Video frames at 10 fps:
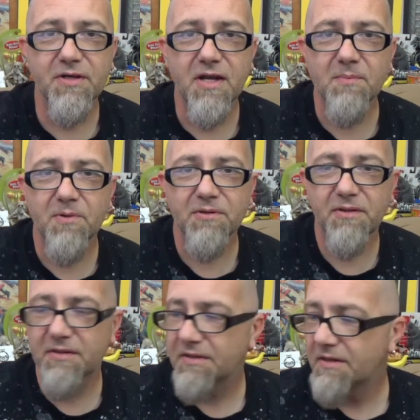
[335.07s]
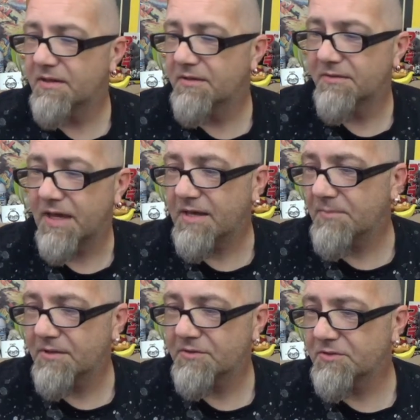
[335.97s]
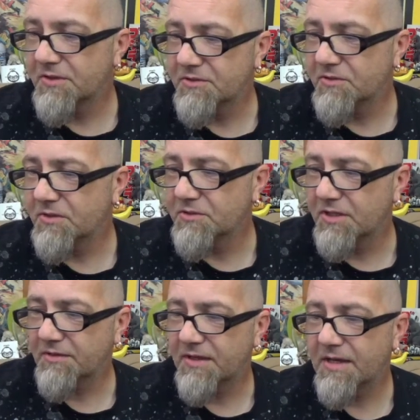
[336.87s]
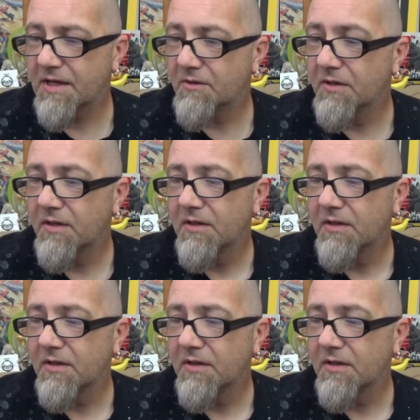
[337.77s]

And I'll put the that up on the screen so you can check that out.